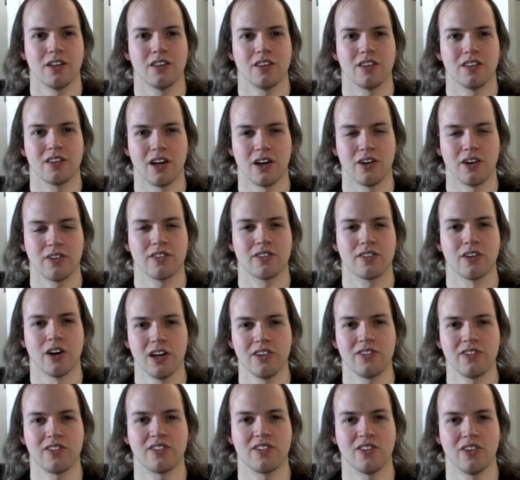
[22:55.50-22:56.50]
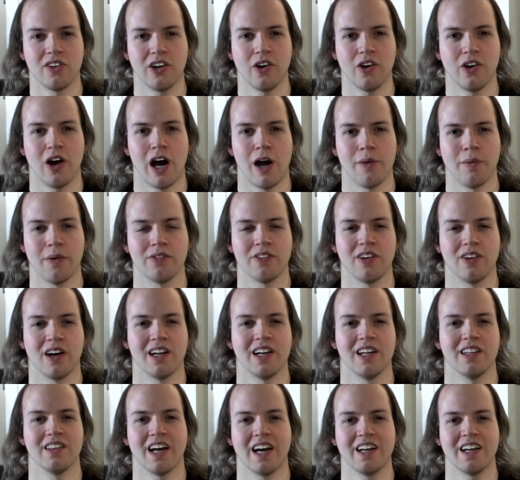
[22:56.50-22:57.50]
their 3rd studio album
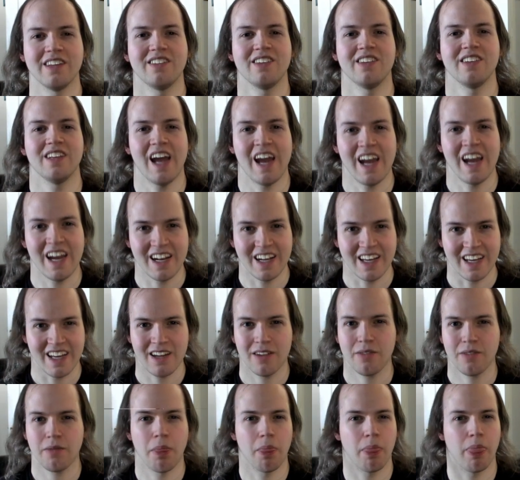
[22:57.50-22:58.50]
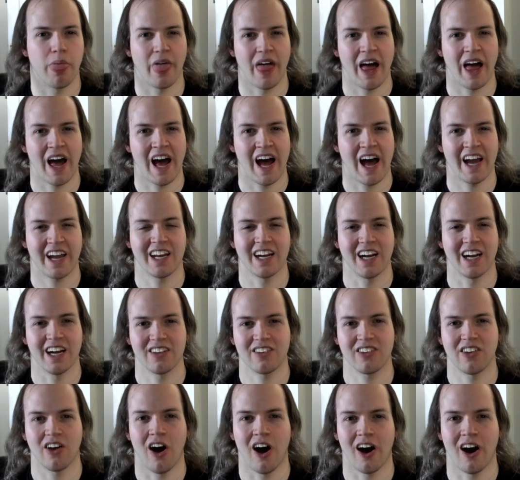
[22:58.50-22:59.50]
done in 1980. I
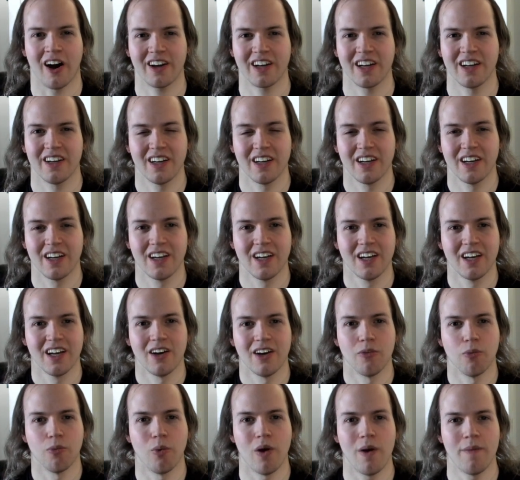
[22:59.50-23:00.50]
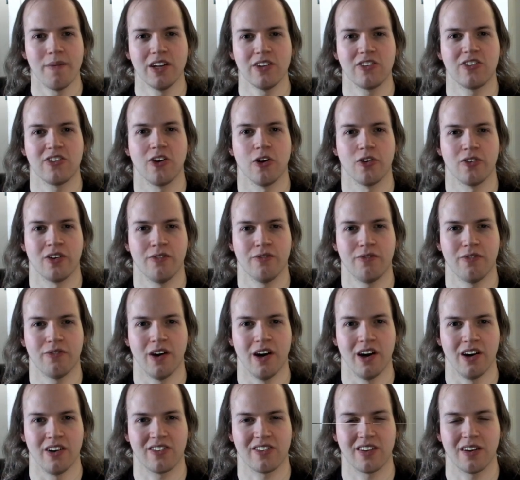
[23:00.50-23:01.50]
cannot talk. Women and Children
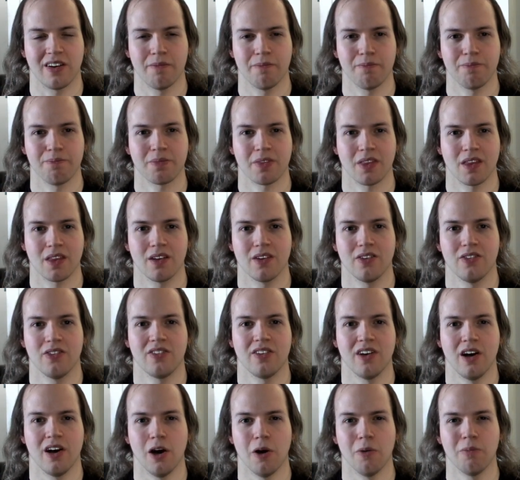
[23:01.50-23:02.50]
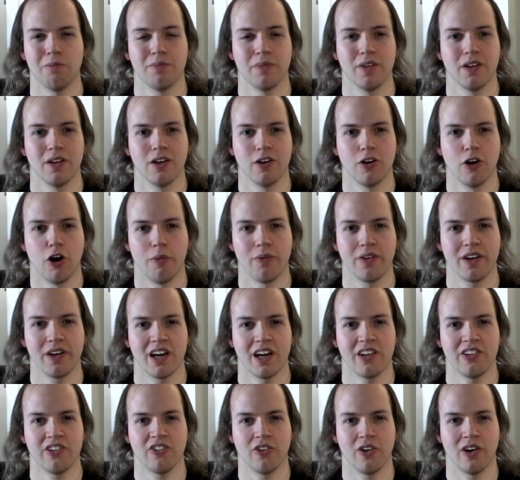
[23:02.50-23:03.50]
First. So, hopefully
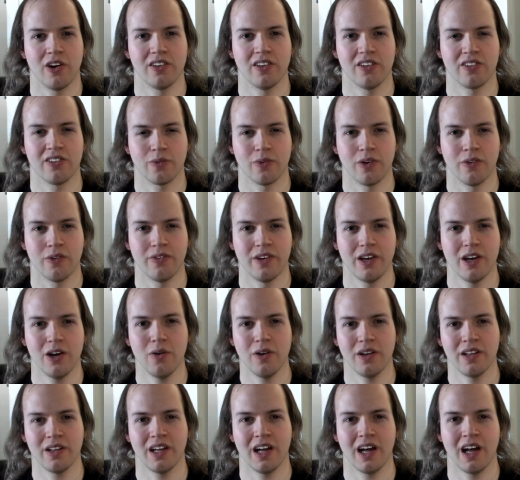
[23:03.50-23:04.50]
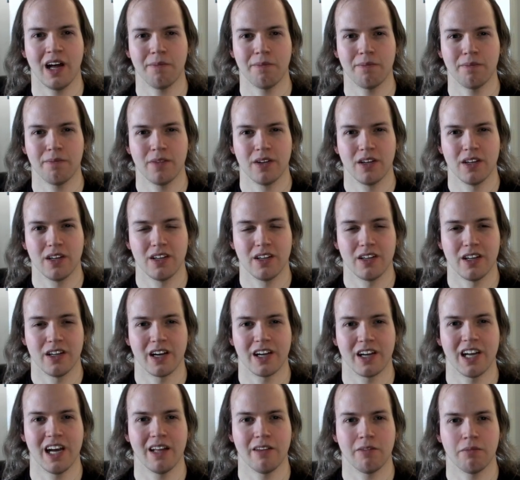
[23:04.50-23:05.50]
enjoyed this review, and
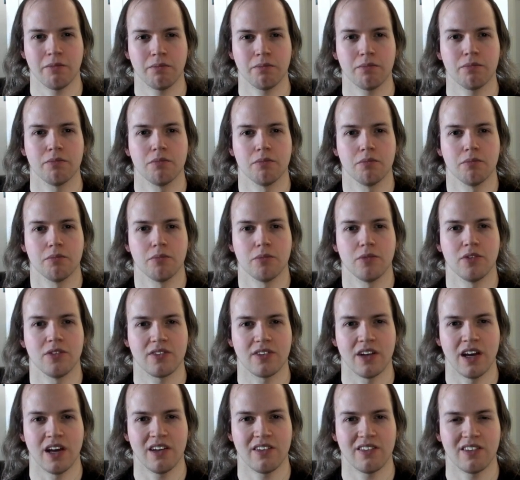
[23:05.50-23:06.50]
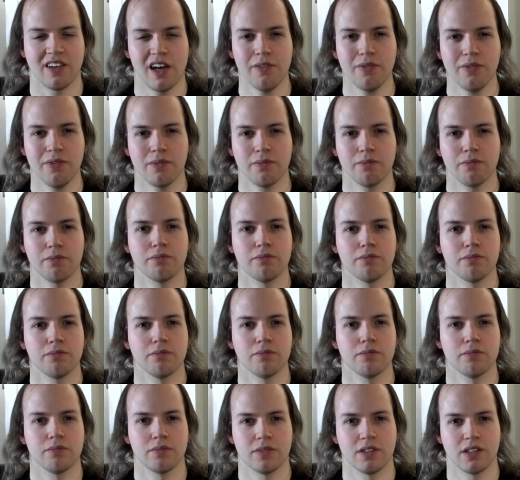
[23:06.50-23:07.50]
again, stay safe,
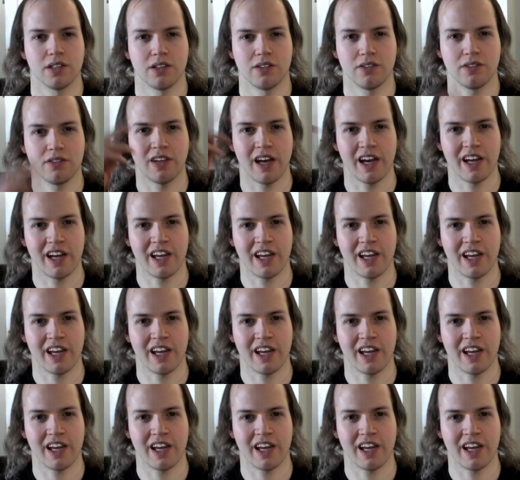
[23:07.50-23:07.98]
take